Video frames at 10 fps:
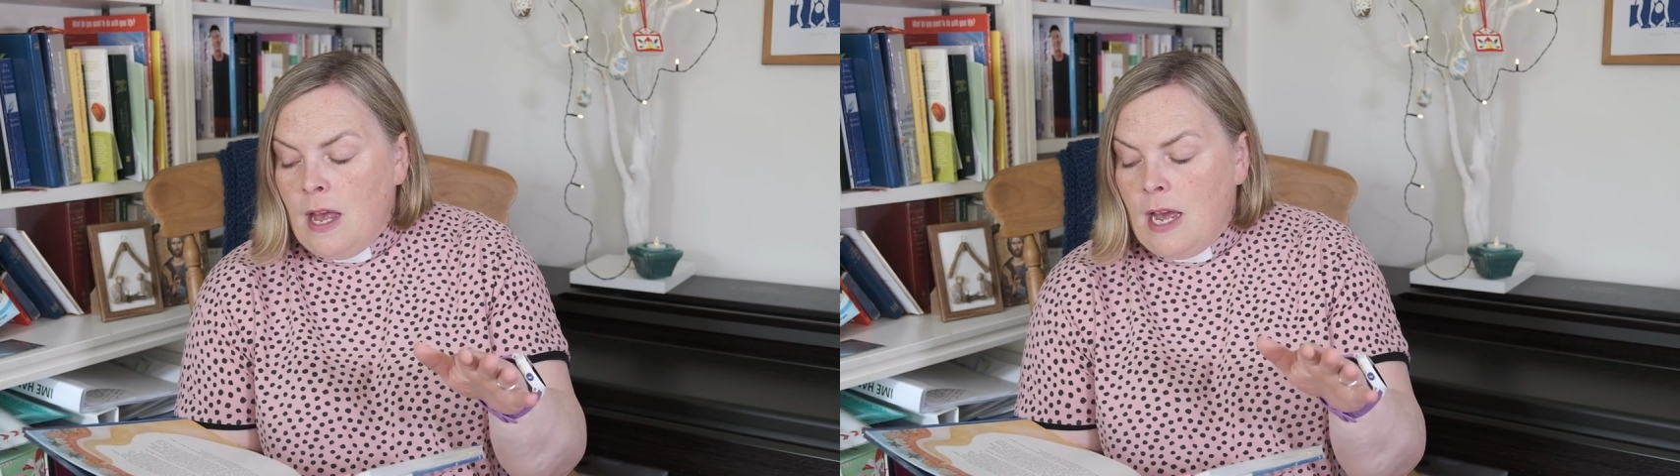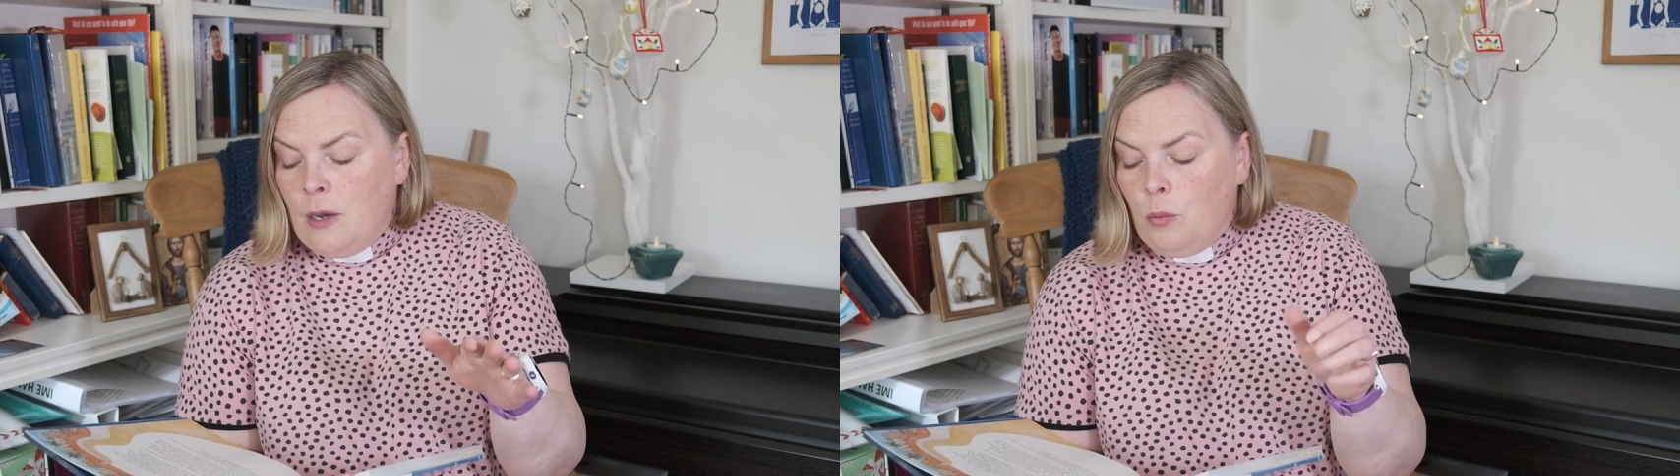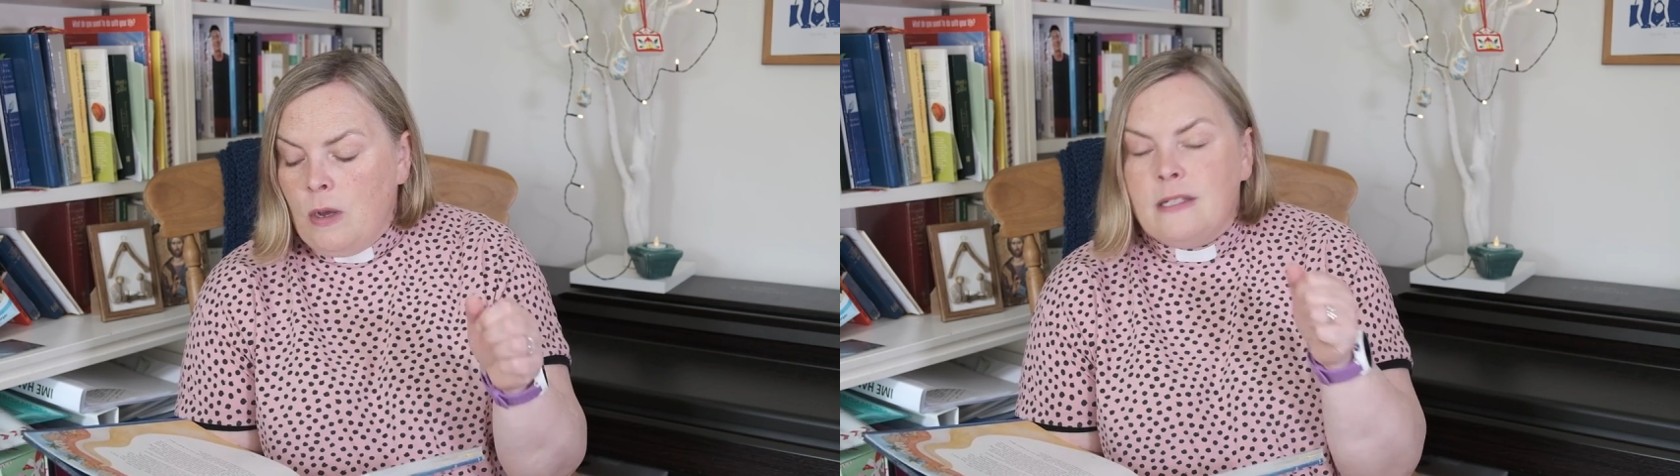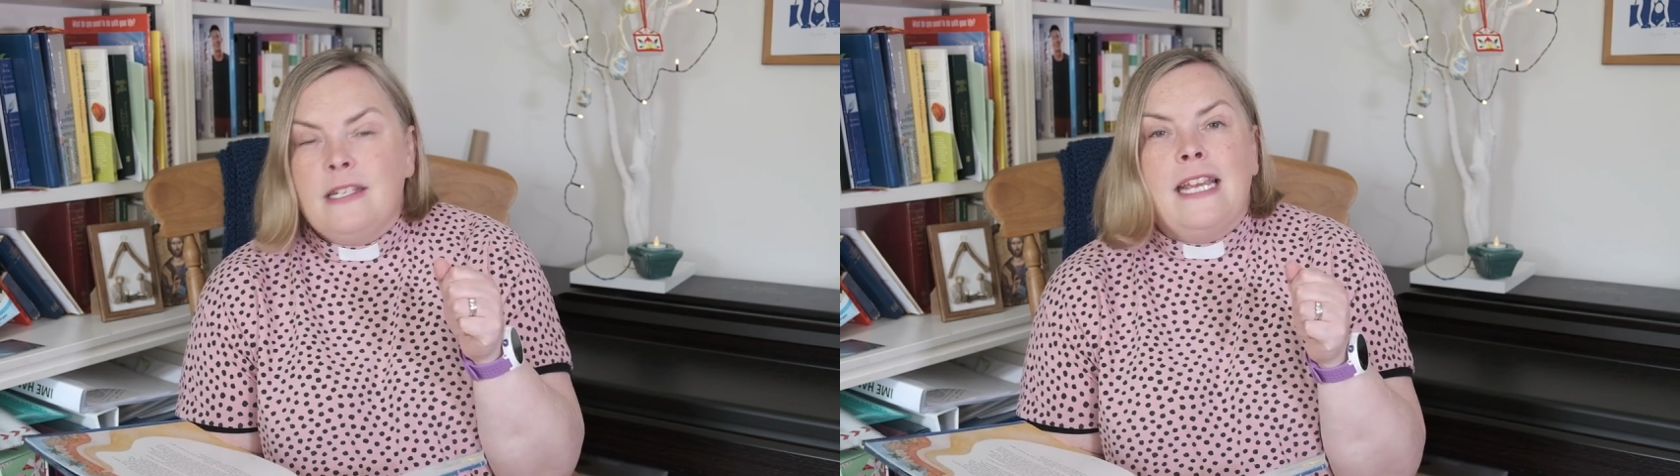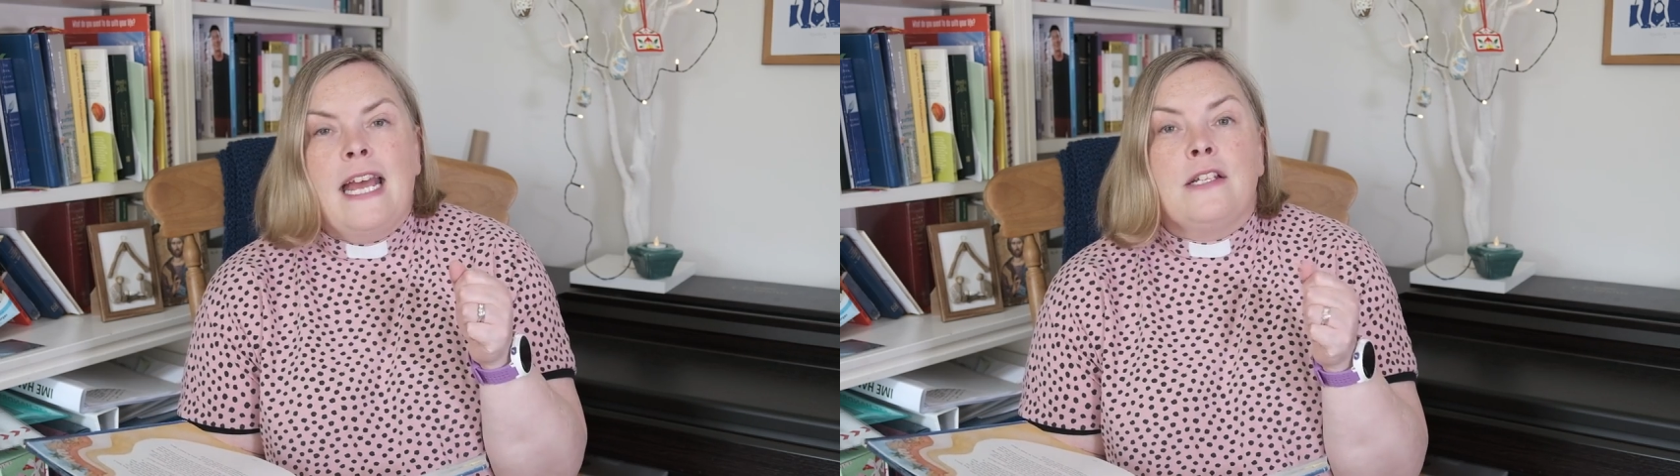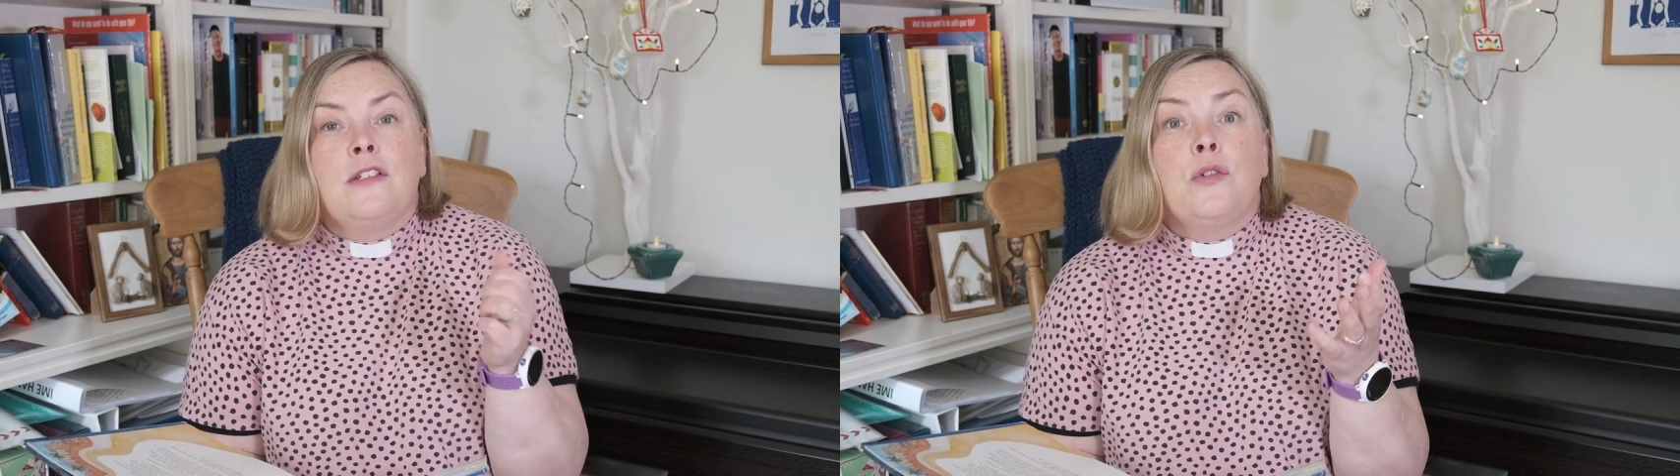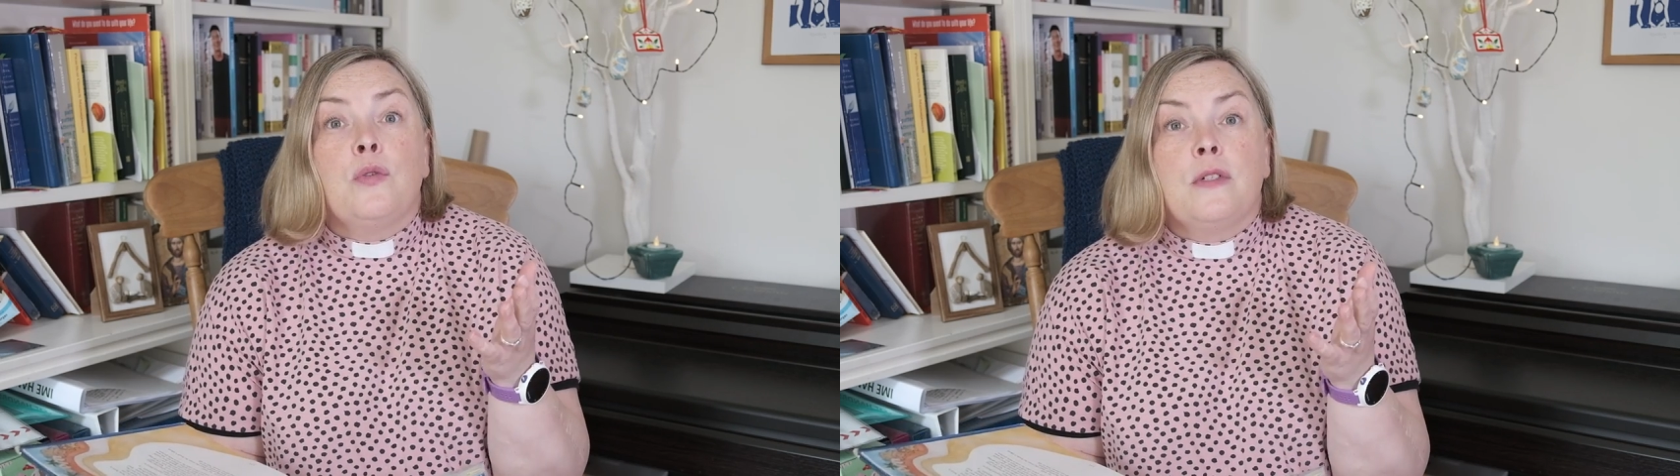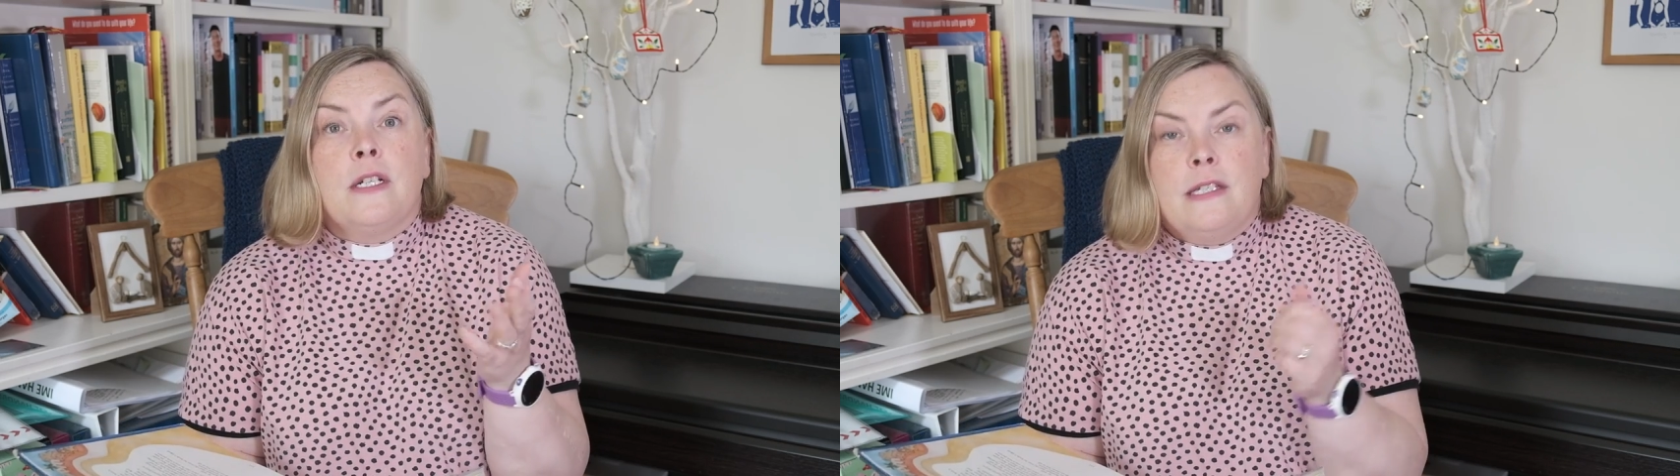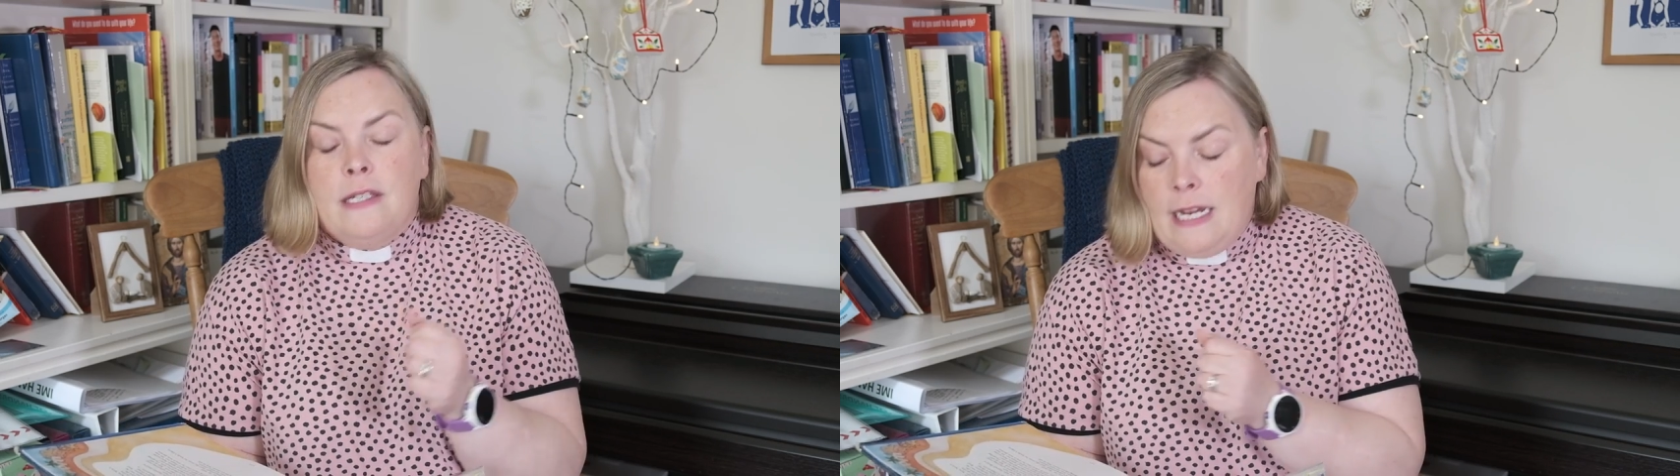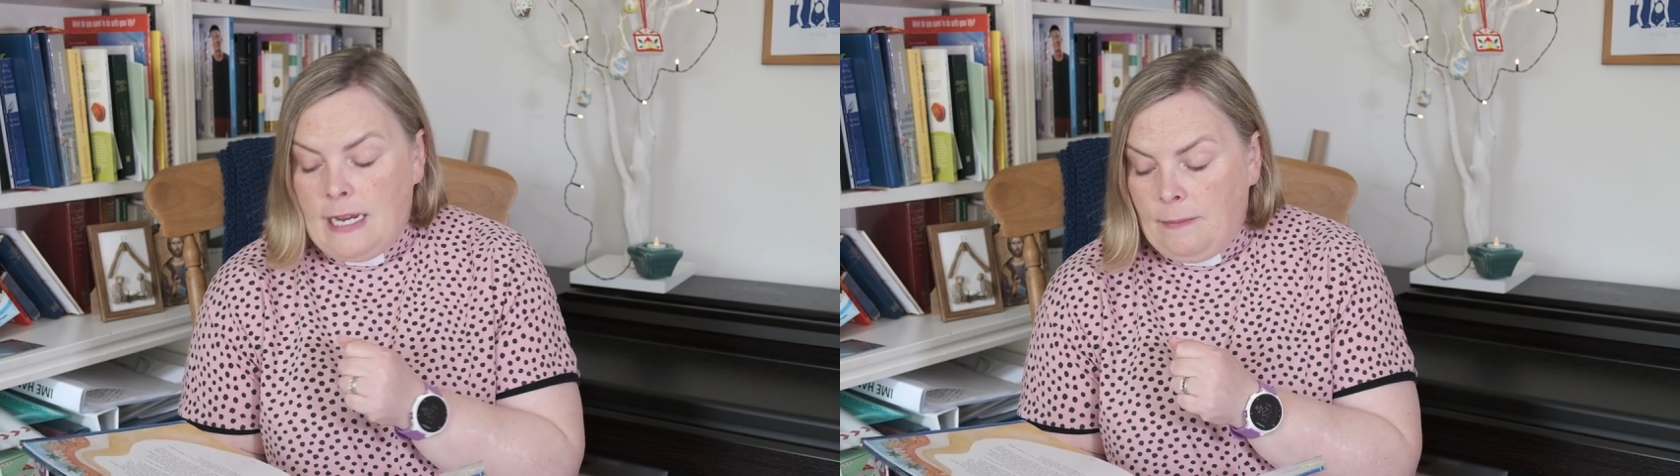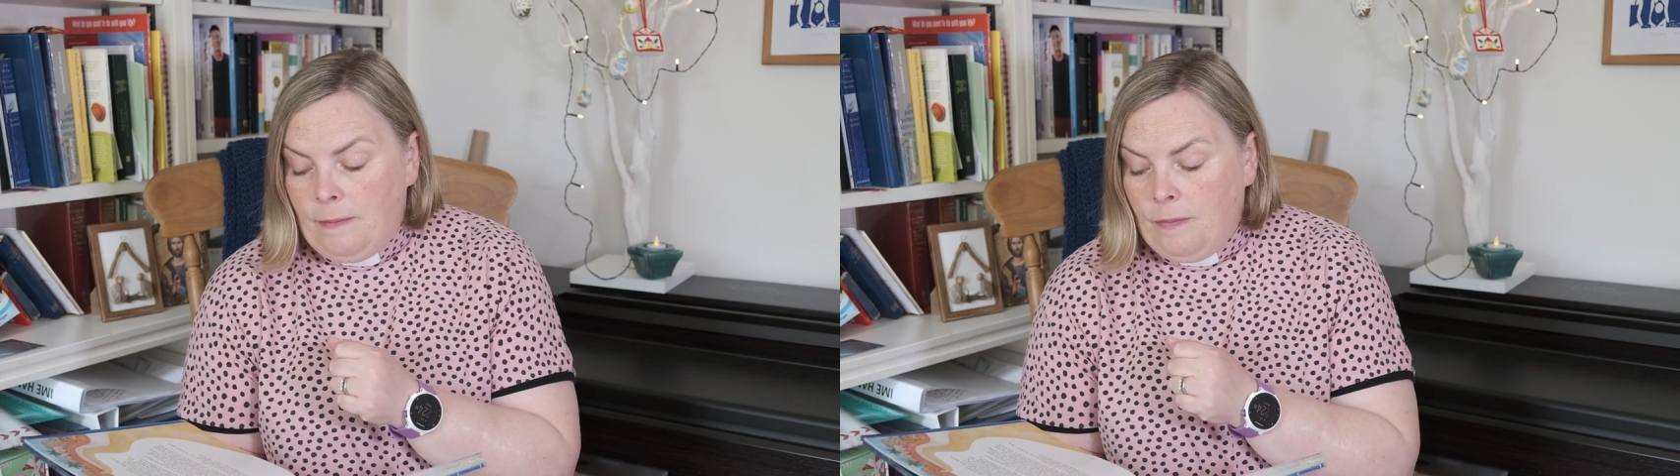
and once again Saul could see.